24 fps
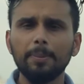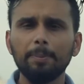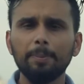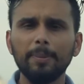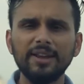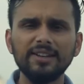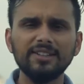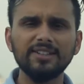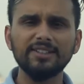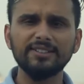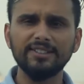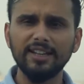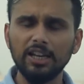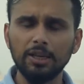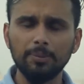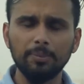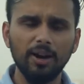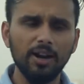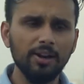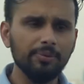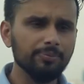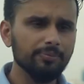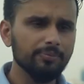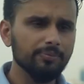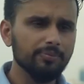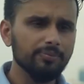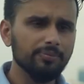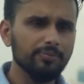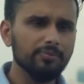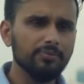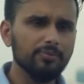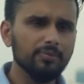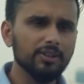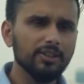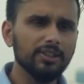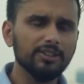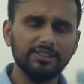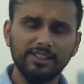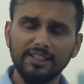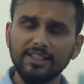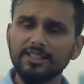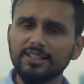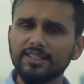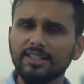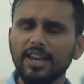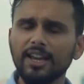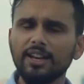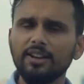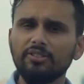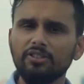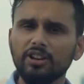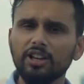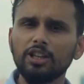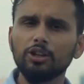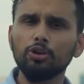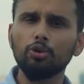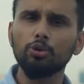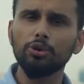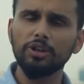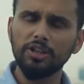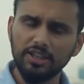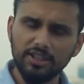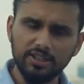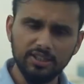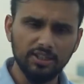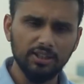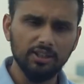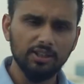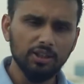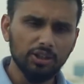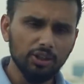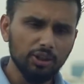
mental dilemma, things can really go easy.